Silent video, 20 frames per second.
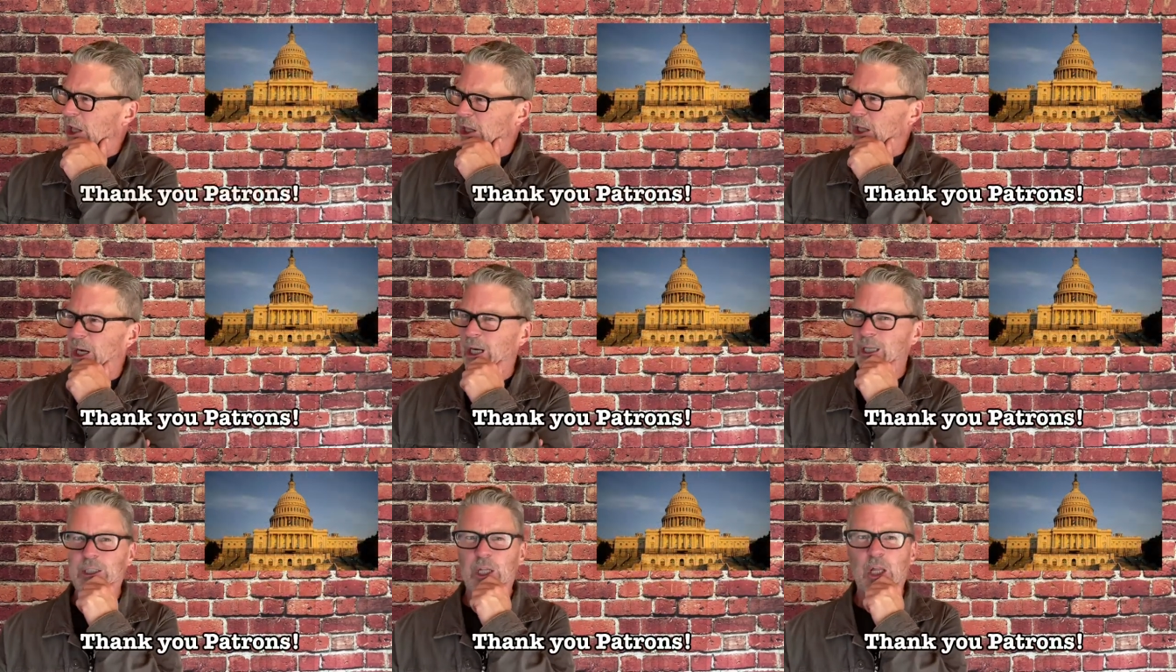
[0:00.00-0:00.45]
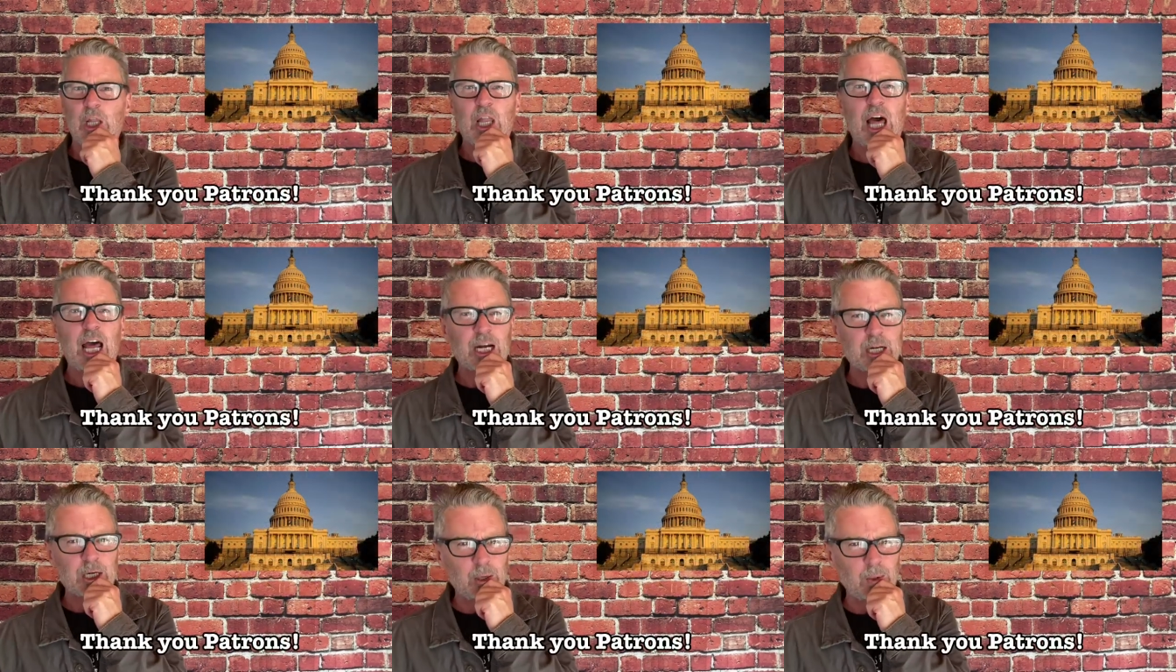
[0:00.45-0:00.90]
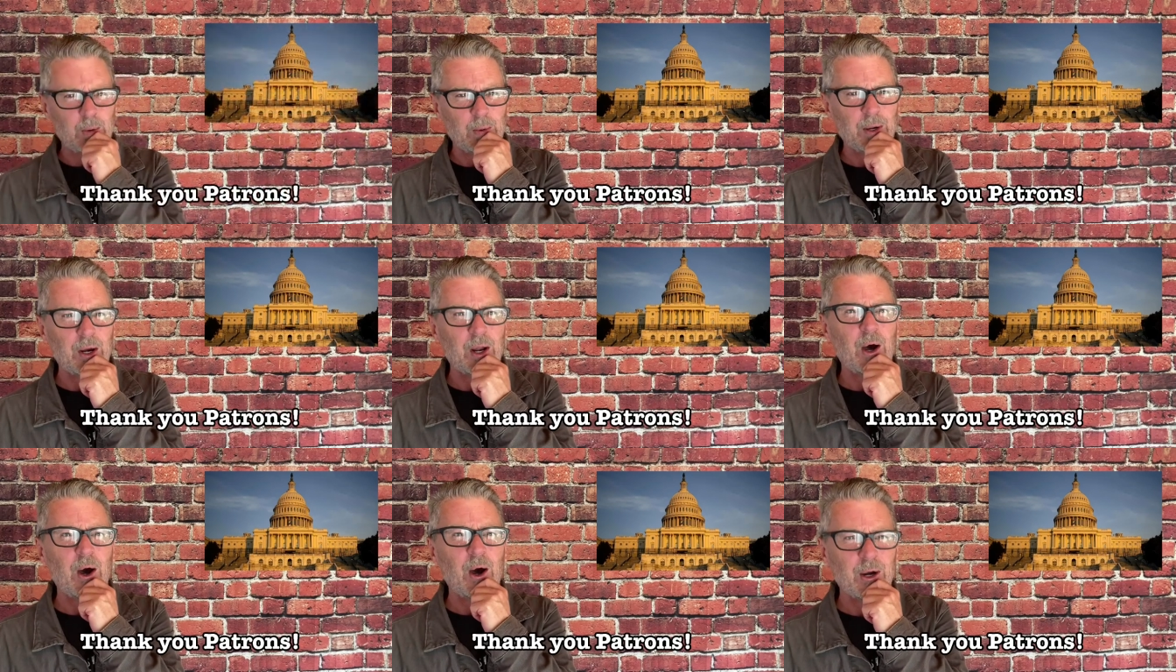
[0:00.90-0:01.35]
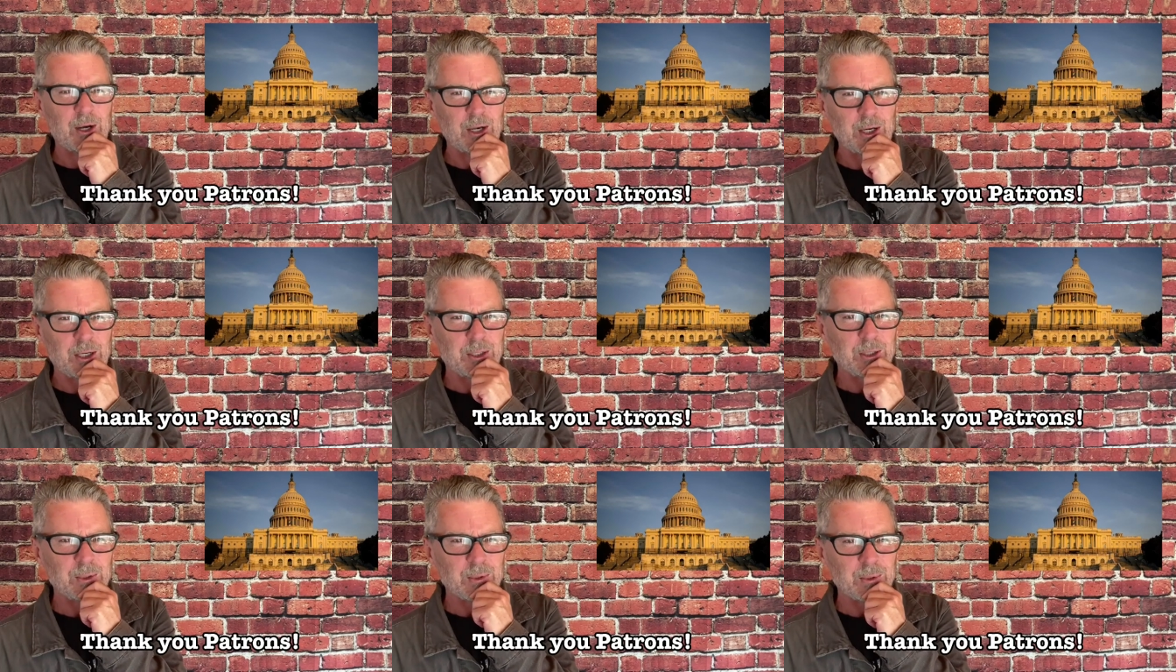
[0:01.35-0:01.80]
There's a lot going on
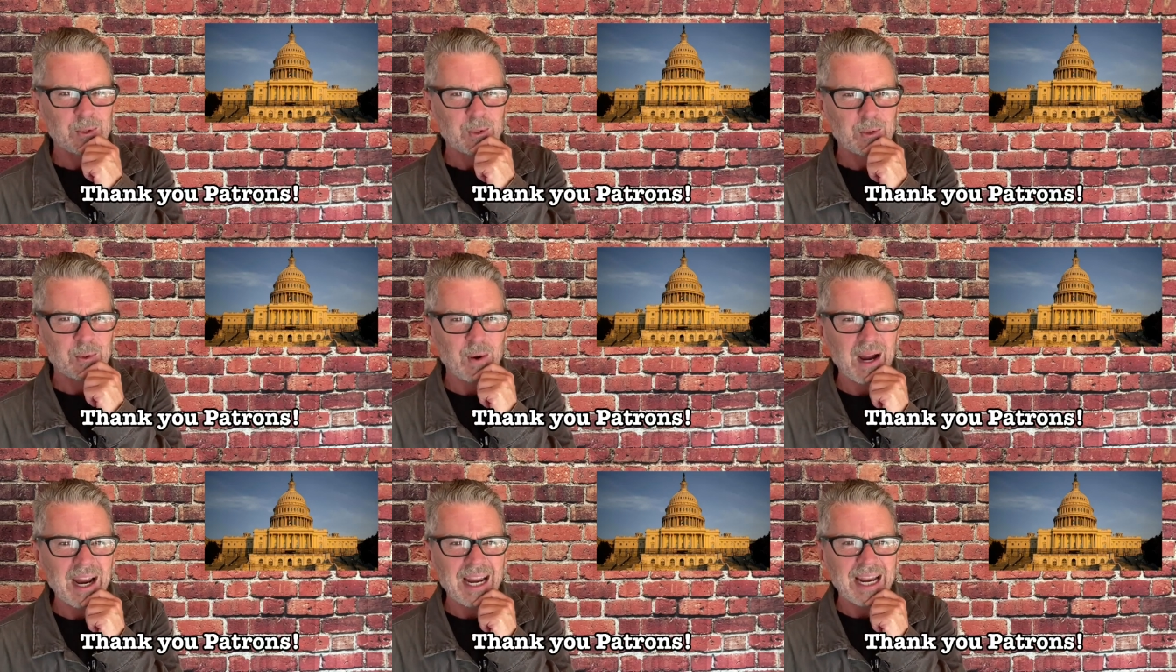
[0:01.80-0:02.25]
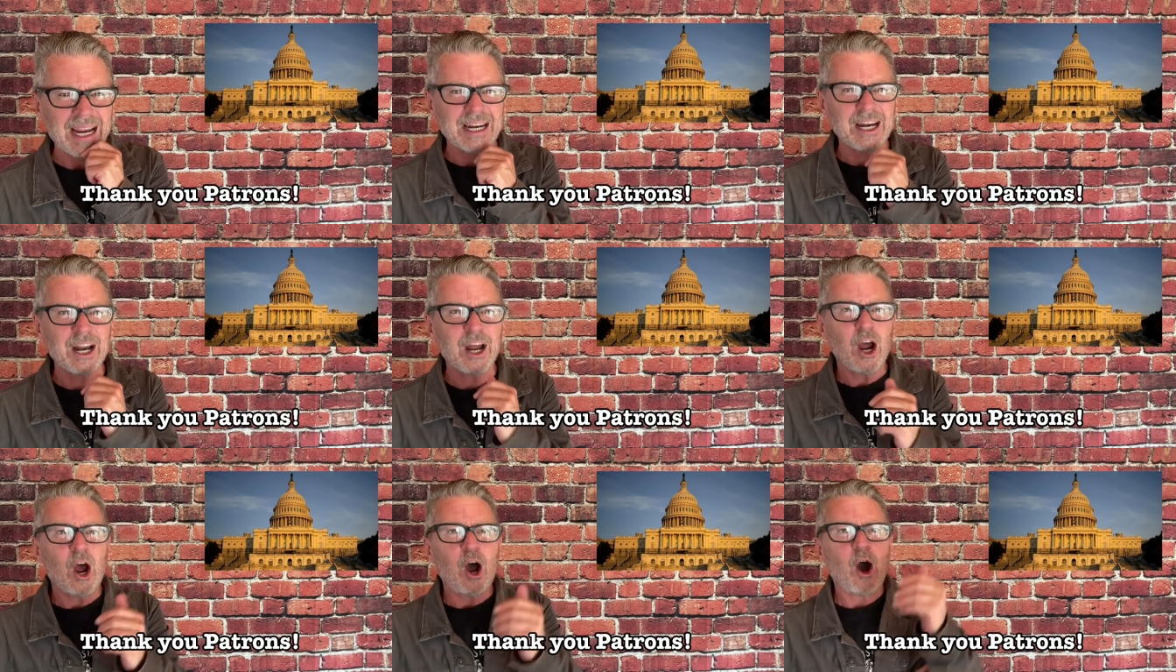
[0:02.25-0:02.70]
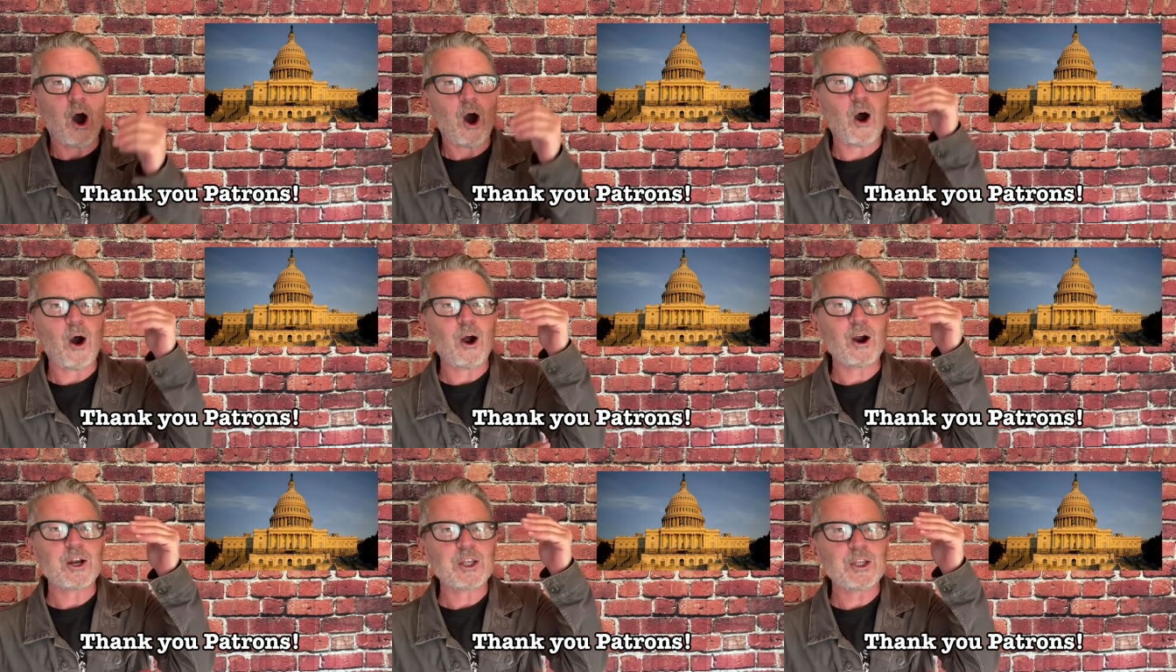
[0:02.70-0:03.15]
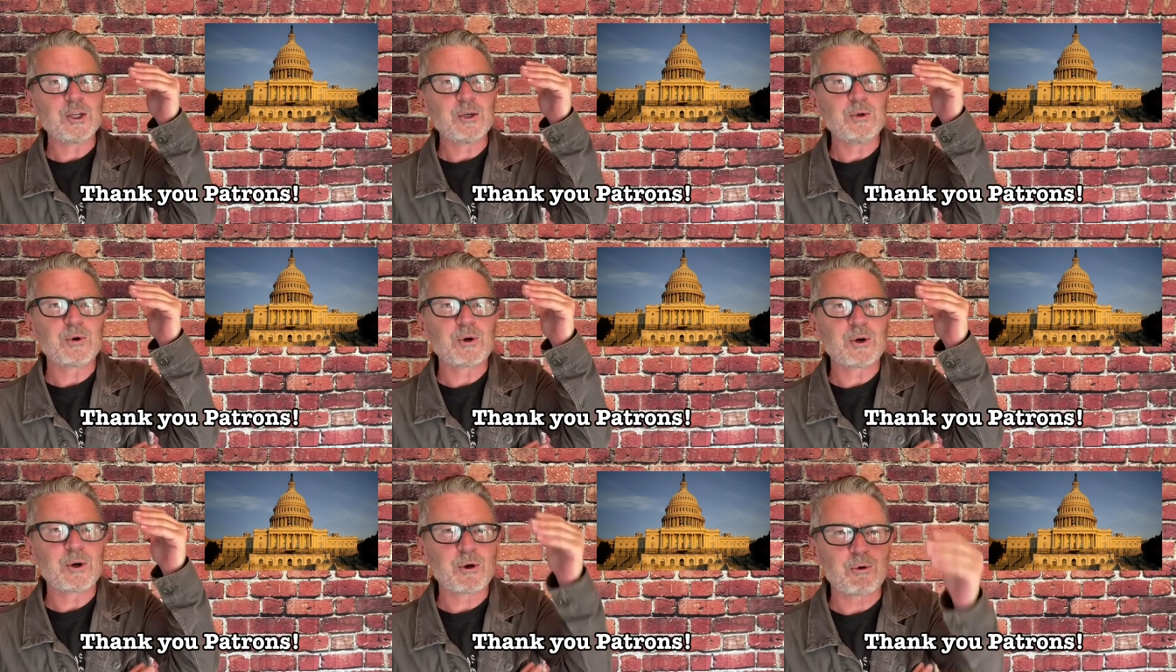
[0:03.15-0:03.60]
in Ukraine. Are
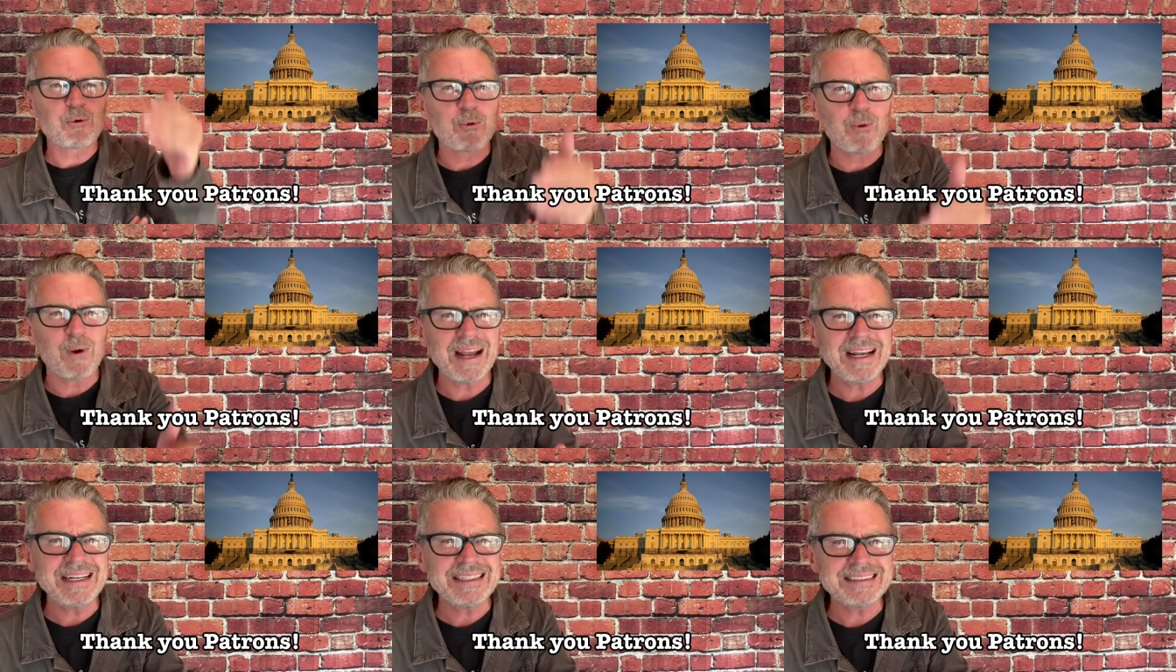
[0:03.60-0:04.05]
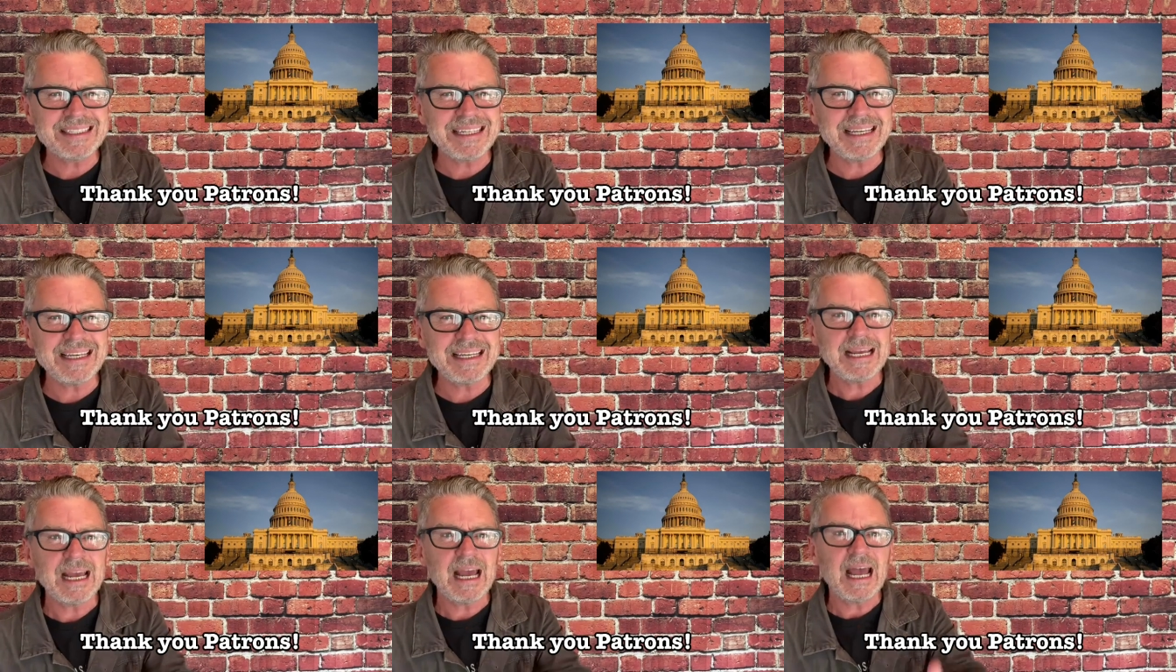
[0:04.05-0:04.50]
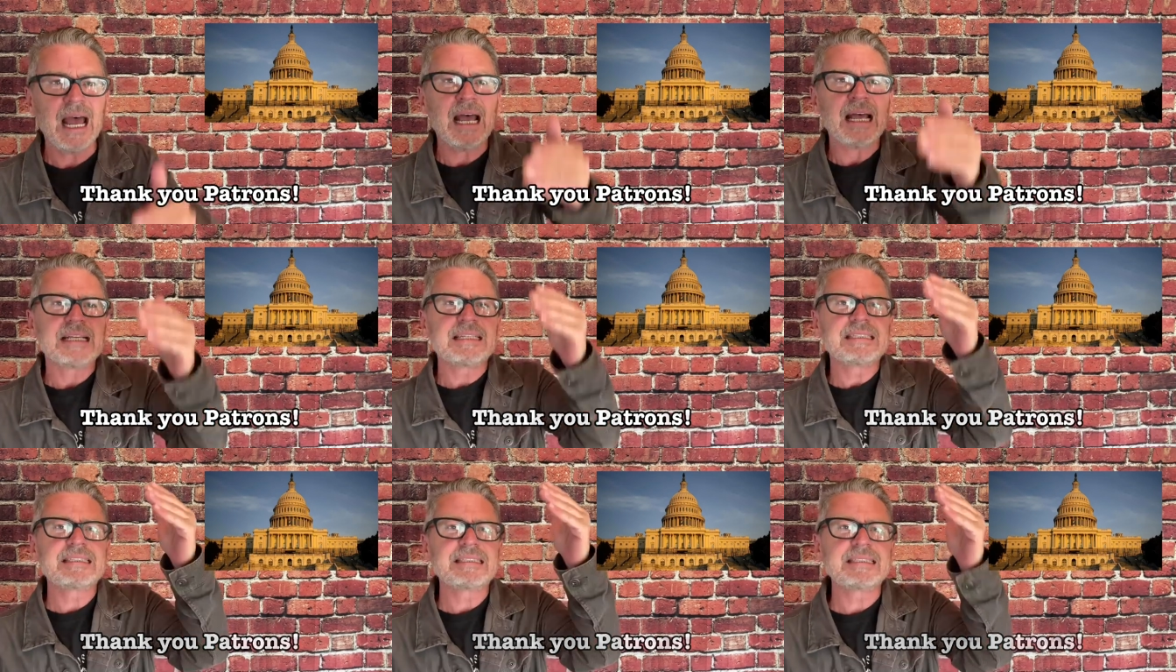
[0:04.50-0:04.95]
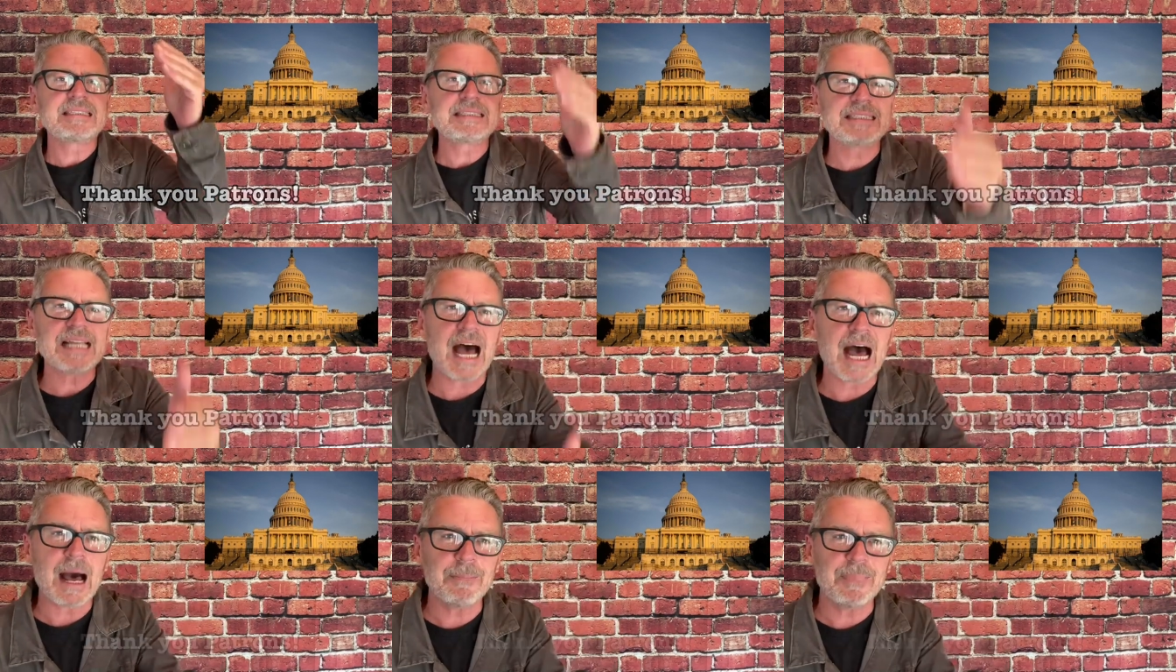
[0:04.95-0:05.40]
you crazy?
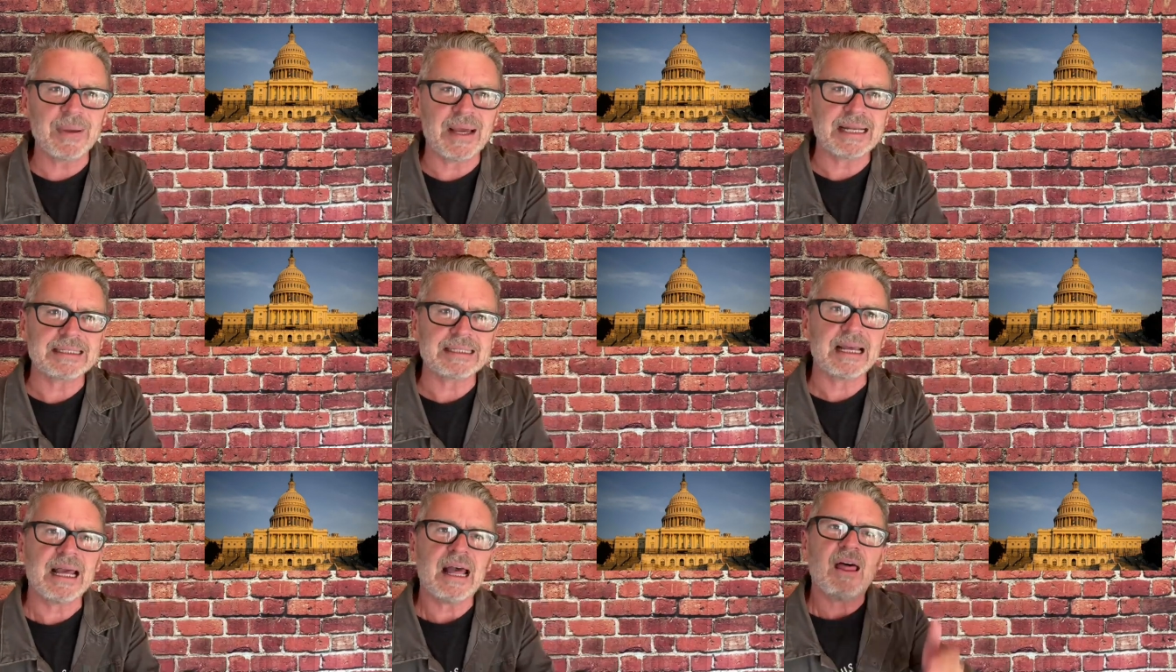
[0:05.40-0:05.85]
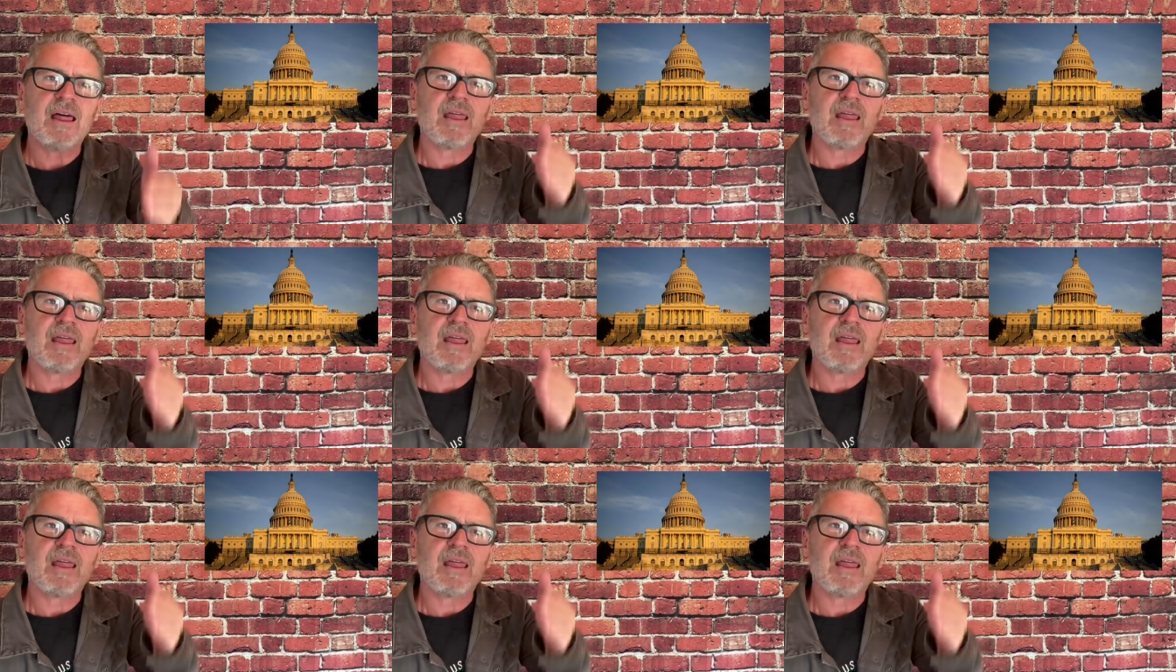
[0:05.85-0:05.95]
Stop it.